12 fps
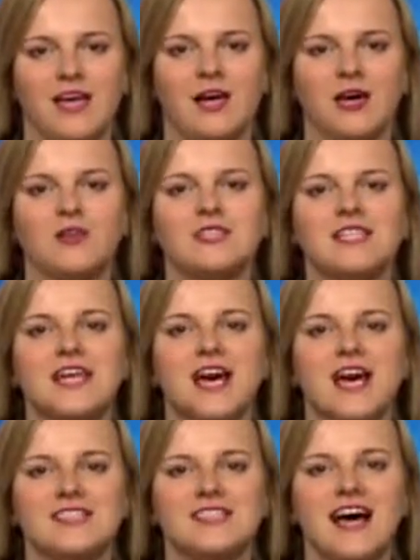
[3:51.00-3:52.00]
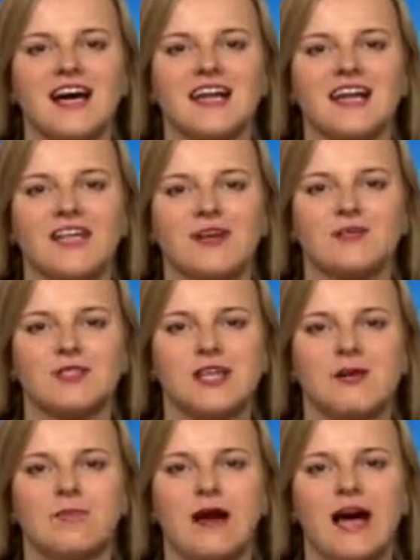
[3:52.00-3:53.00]
Phoenix Police's official
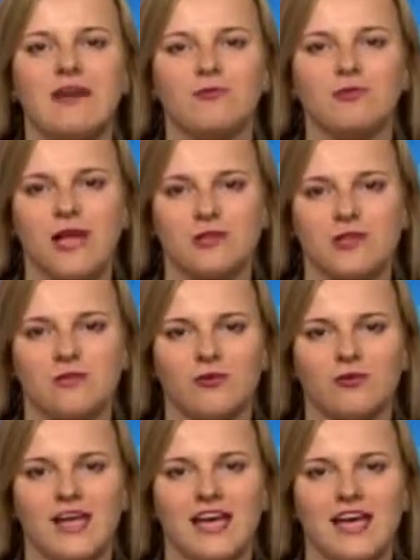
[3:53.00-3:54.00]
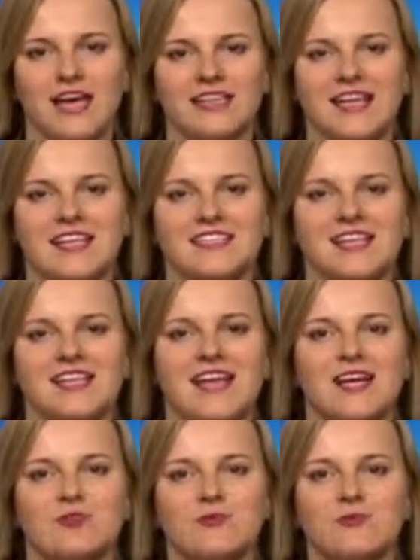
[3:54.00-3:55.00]
after-action report from the August 22
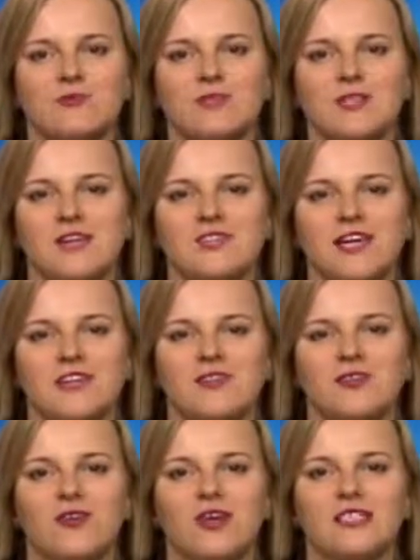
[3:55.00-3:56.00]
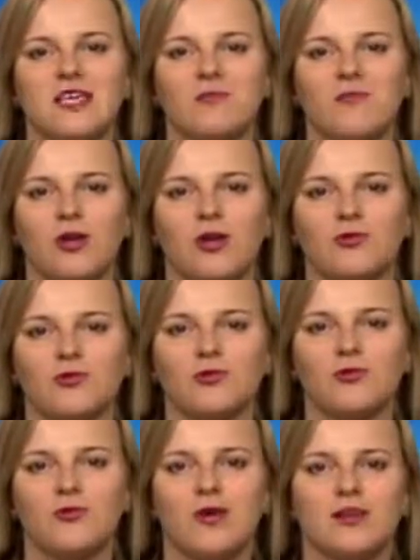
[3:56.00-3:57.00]
protest suggests officers
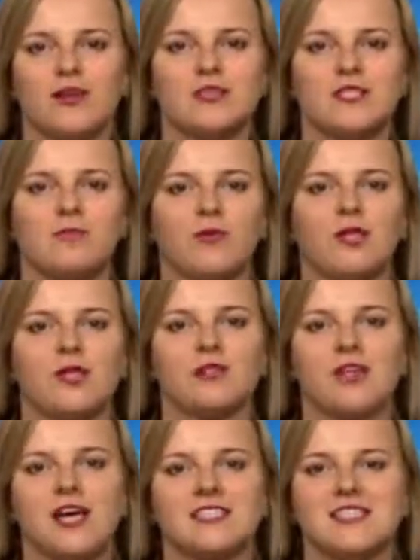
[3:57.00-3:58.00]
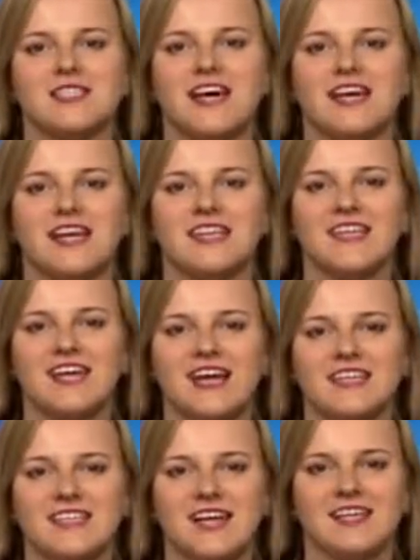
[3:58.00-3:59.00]
only used the LRAD to give
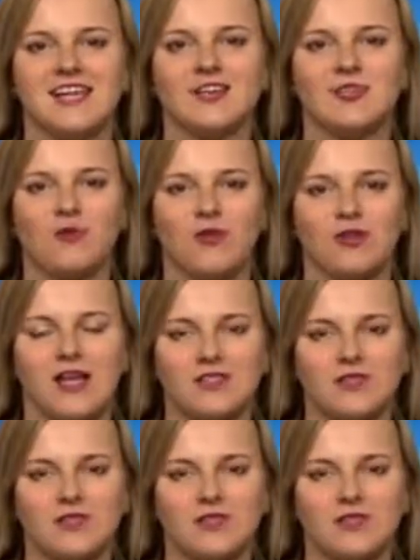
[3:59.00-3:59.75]
instructions to the crowd.